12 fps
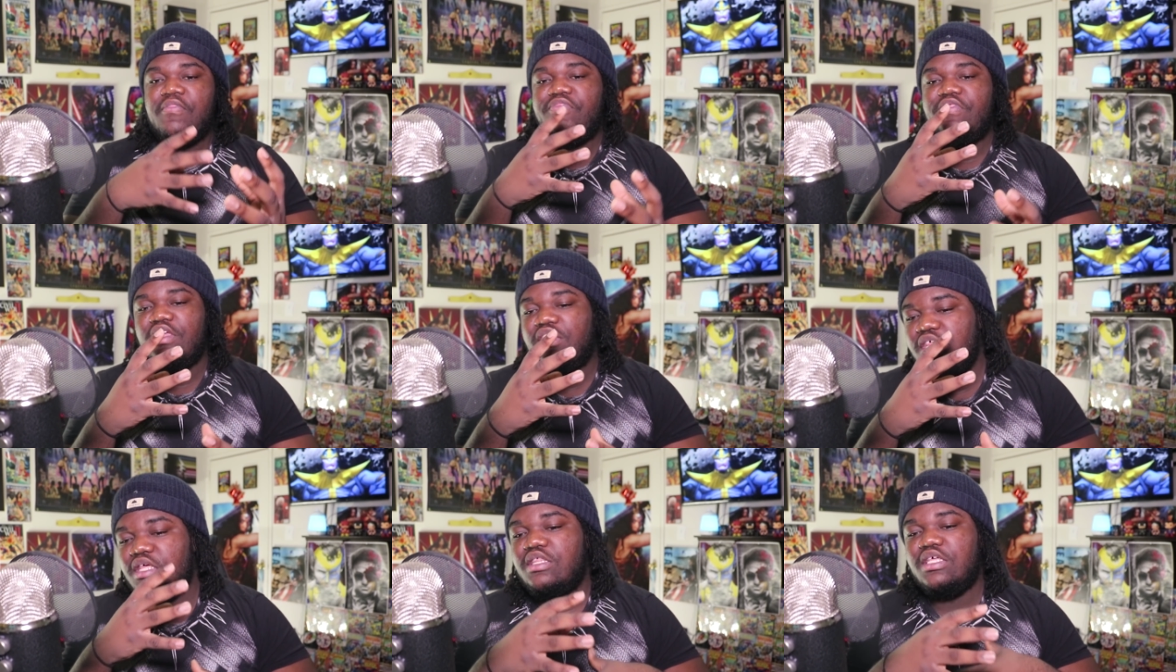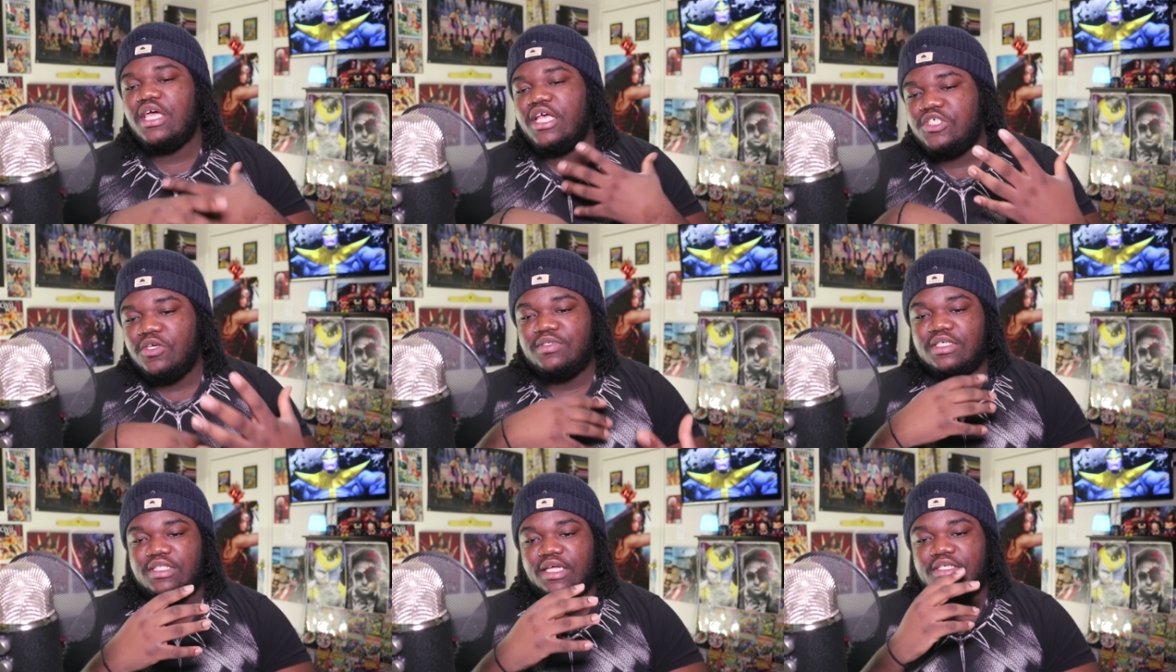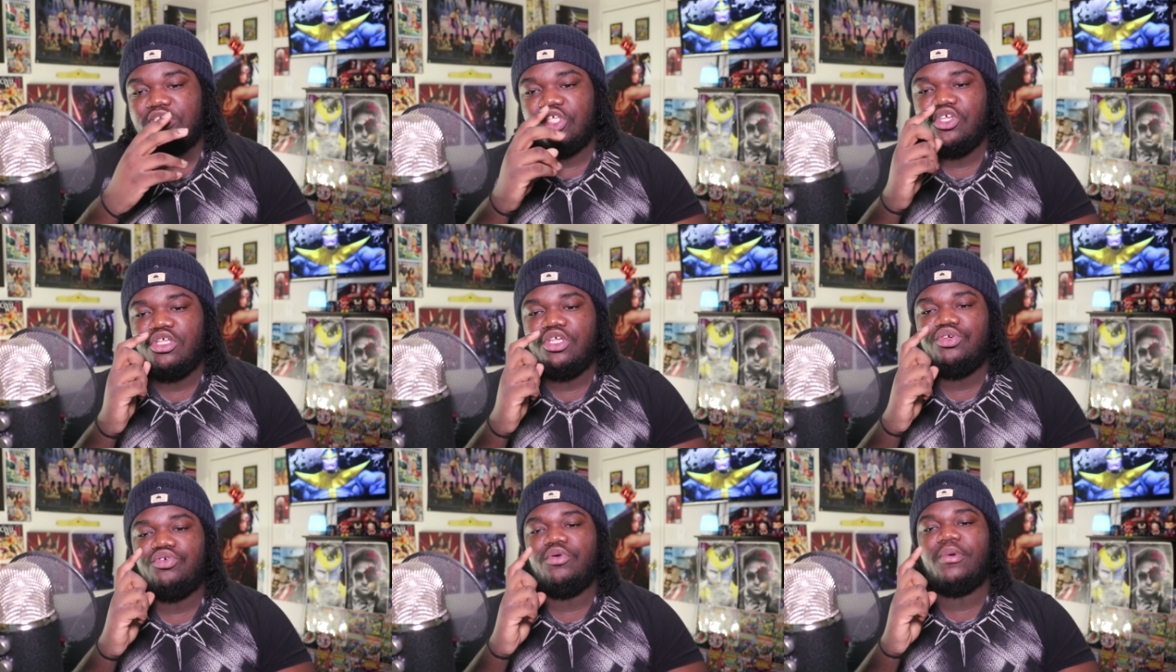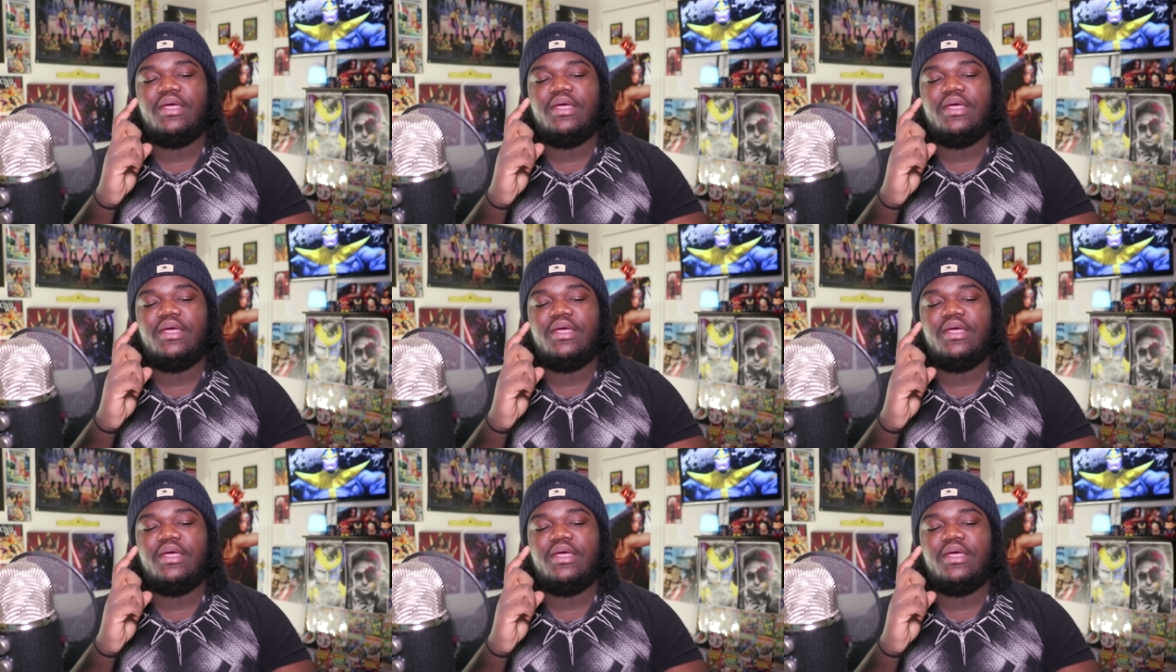The, the, the issues is this: you, you,